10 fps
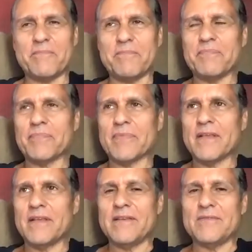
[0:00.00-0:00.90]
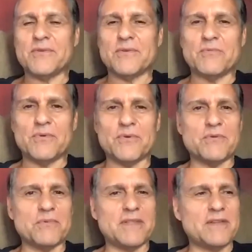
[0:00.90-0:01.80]
into her room,
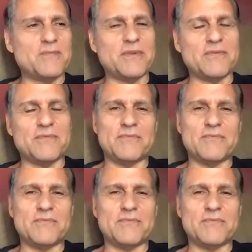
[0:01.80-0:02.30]
and then we